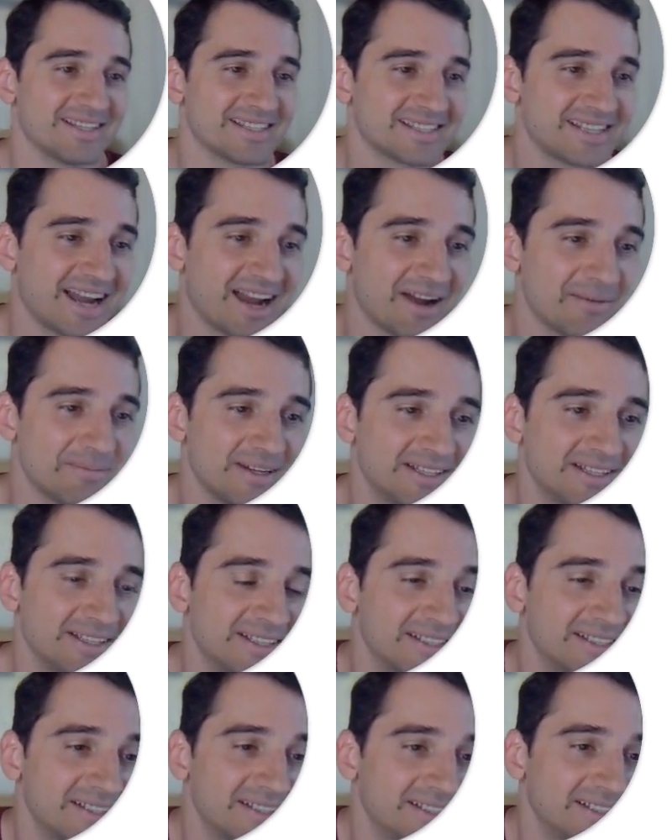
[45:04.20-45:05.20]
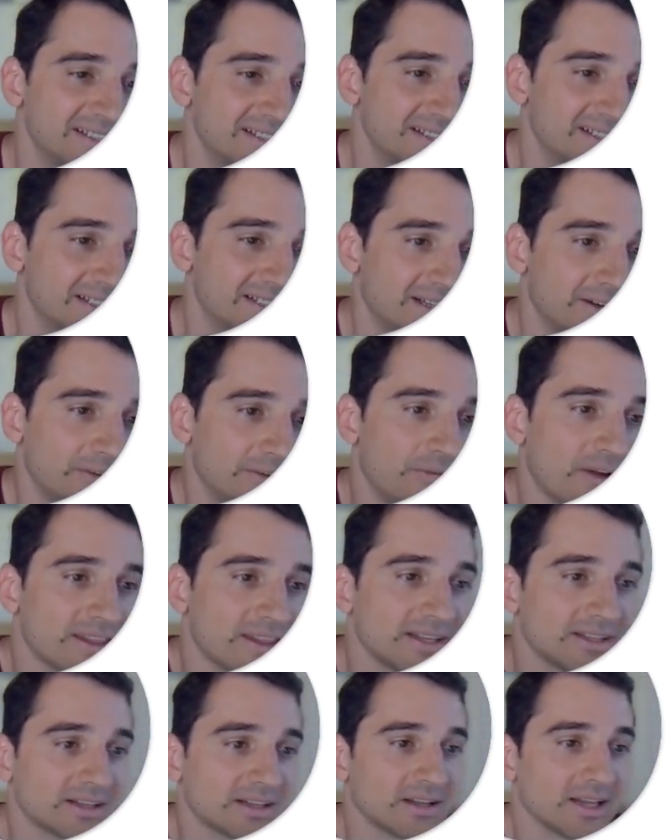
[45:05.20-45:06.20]
this time.
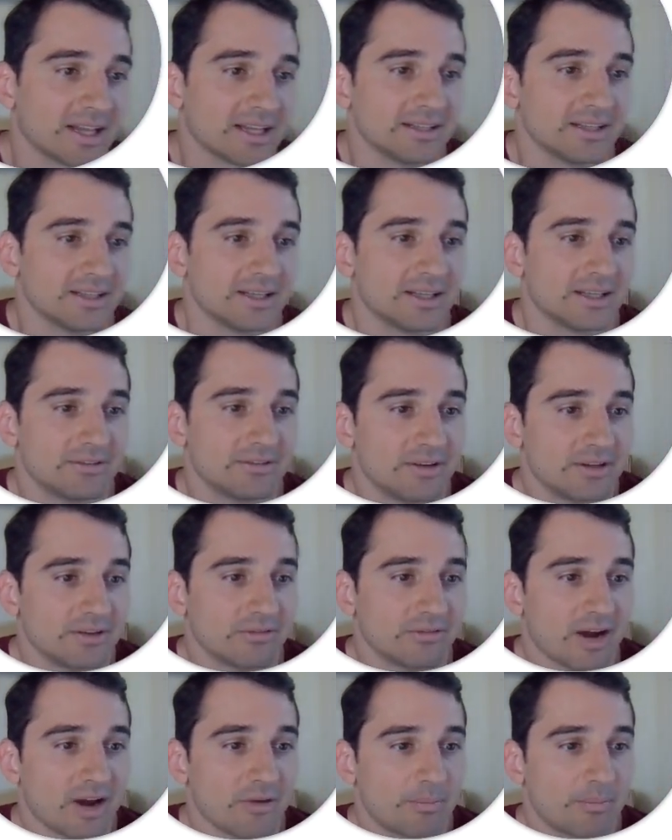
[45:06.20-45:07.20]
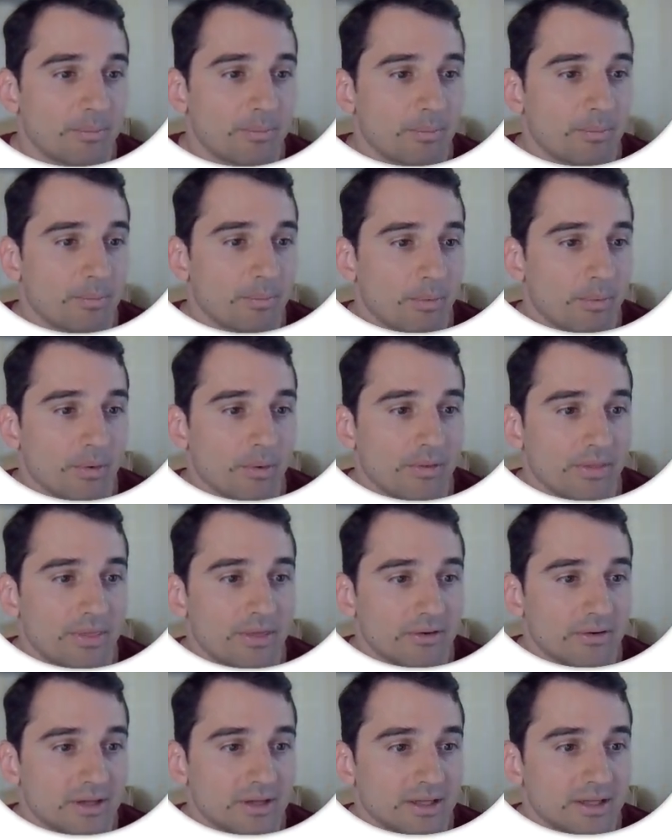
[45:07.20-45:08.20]
Weather in Orlando,
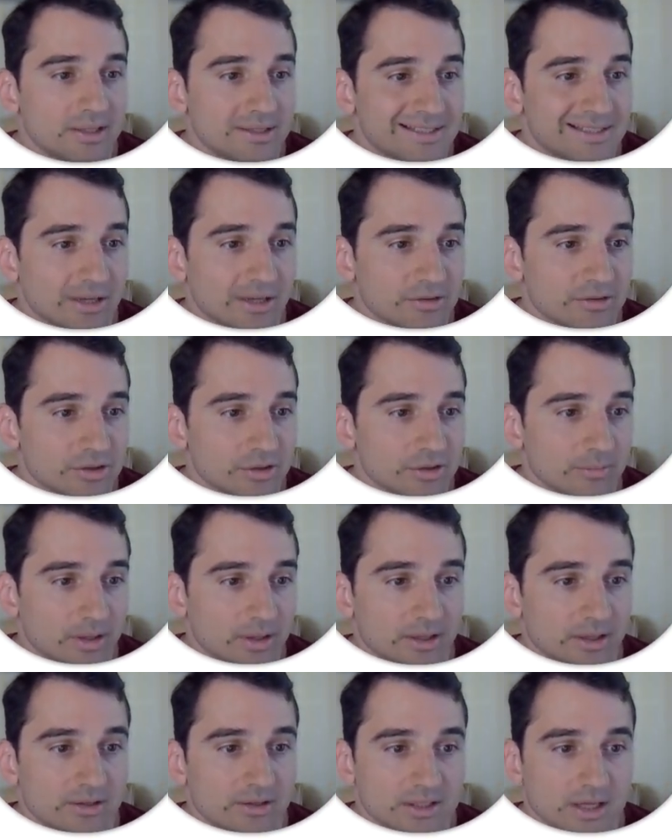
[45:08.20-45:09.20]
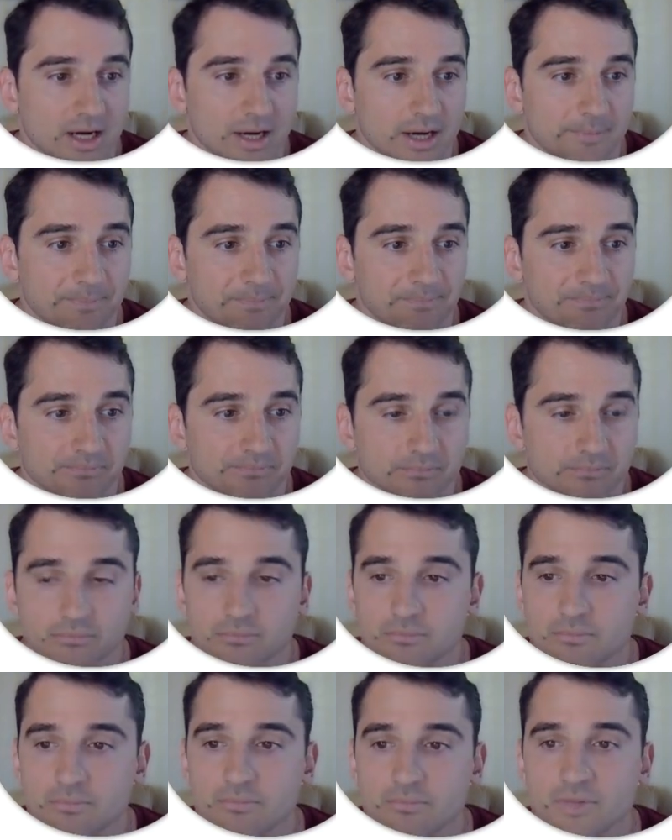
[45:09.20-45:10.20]
25.13 Celsius, clear sky.
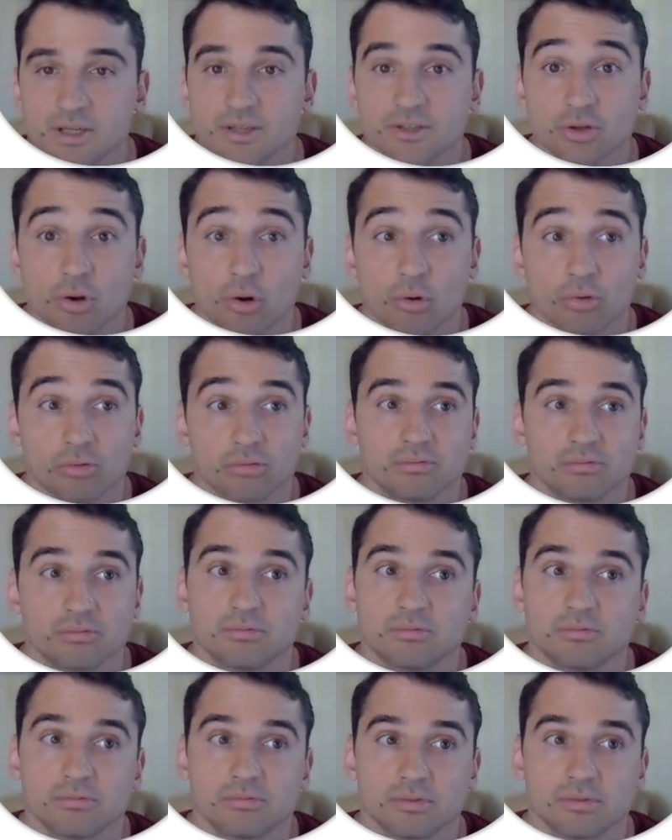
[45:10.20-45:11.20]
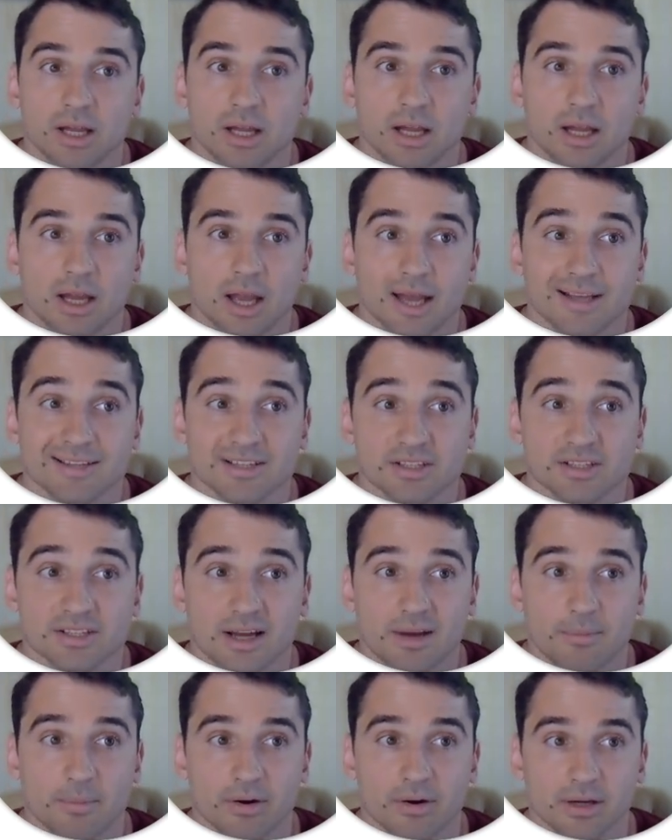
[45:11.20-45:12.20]
So, as a
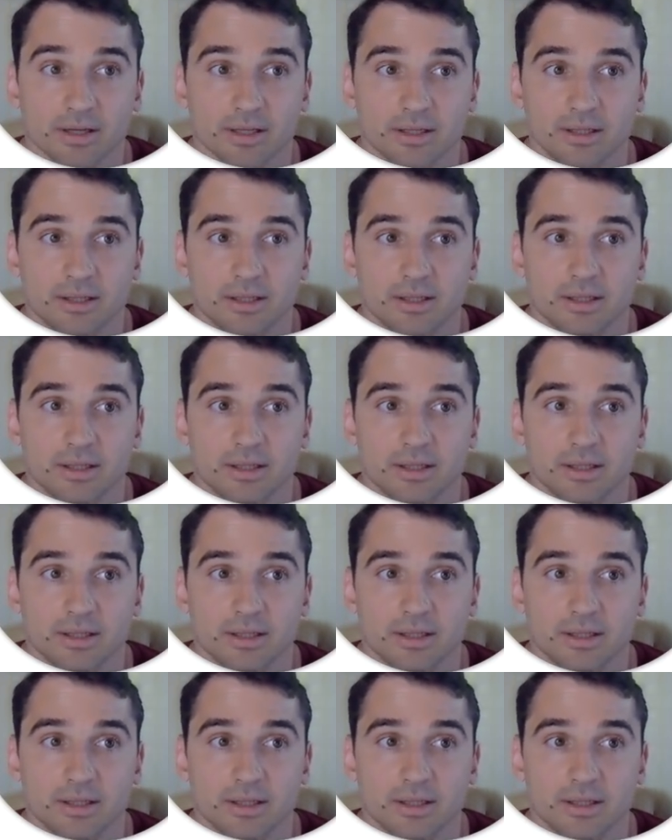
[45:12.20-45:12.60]
summary,